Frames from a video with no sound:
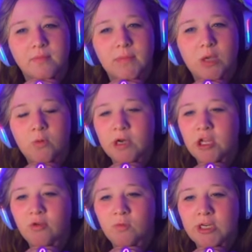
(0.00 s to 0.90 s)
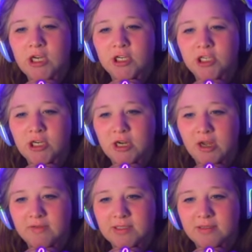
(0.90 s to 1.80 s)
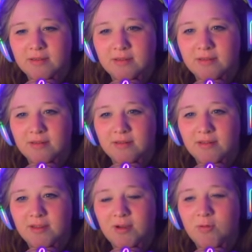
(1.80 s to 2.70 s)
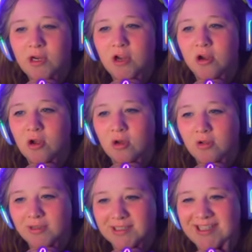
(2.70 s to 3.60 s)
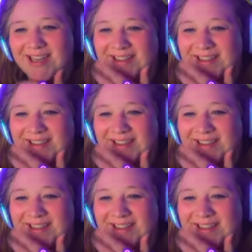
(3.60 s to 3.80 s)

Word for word: Oh. What are you? What are your turnoffs? What are your goals?